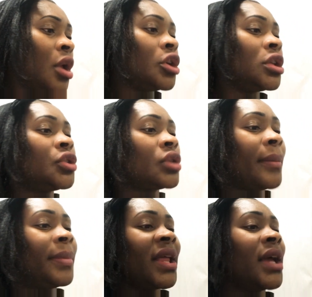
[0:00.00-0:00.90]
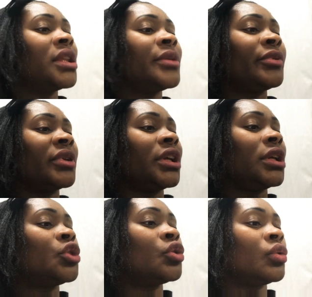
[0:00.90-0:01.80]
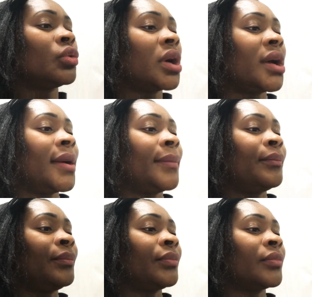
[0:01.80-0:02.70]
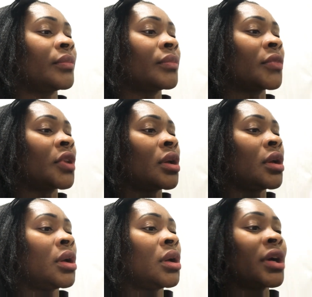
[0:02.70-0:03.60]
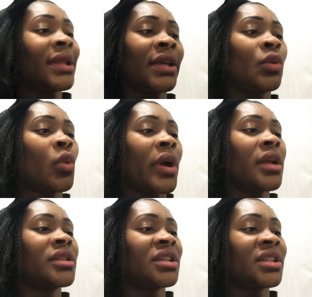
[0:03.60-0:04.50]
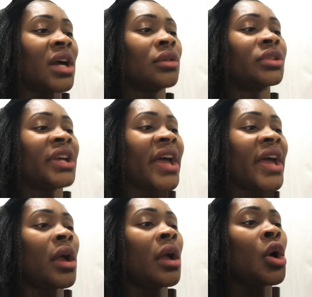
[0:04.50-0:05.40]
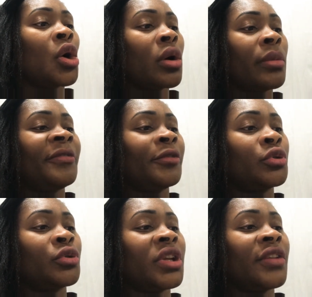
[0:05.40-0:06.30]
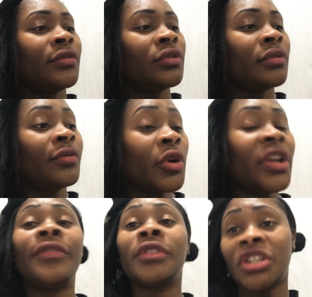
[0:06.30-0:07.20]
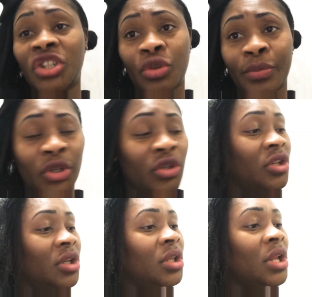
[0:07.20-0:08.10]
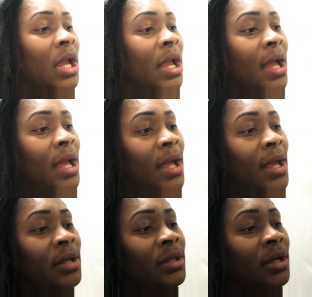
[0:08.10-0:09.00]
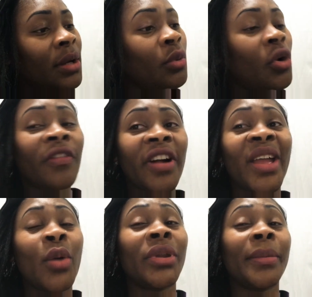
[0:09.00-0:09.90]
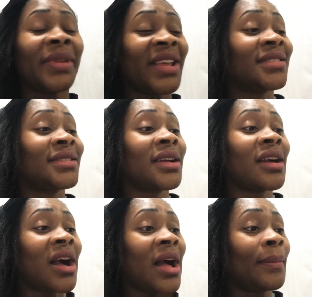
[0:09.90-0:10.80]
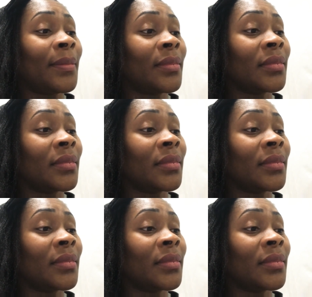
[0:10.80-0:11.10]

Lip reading: you need to apply liberally to clean, wet, detangled hair, come through to even distribution, and cover hair with a plastic cap